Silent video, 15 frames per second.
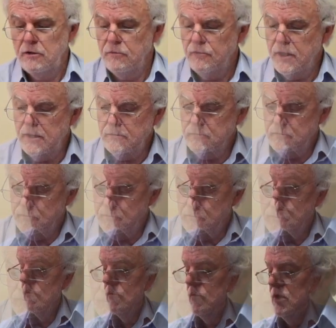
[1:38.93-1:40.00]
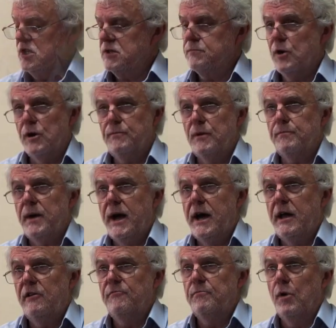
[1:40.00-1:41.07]
then this might be
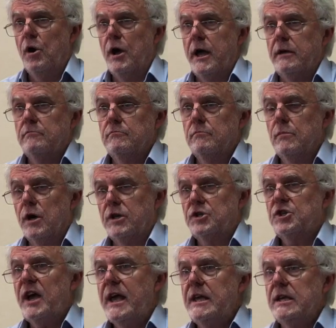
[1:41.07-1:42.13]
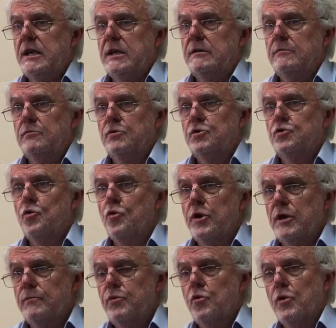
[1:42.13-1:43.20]
part of my take-in
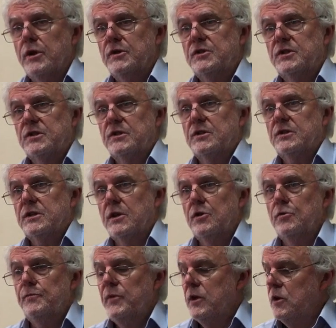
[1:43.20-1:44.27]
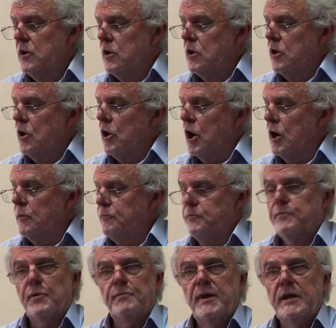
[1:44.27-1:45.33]
talking points. So
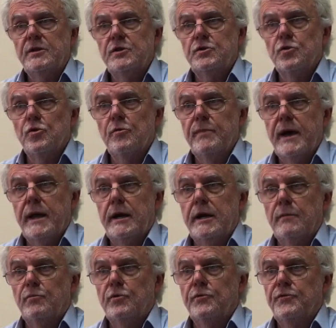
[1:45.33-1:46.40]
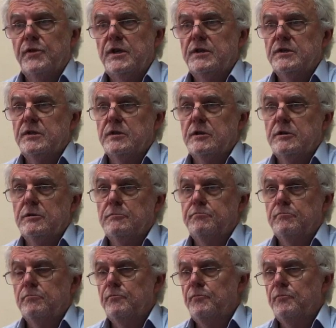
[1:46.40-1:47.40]
I'm prepared to talk about a number of things that are